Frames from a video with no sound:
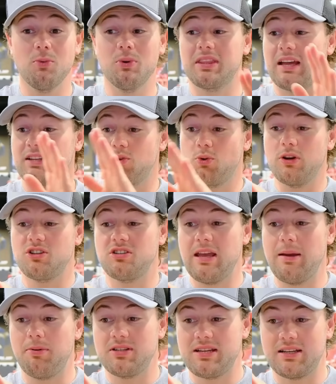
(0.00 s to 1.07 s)
with that Twitch
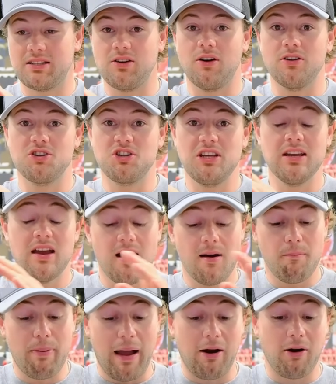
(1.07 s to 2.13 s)
taper technology,
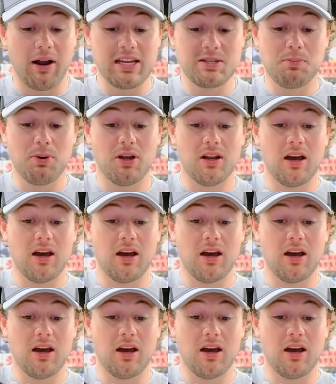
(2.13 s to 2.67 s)
Bauer has put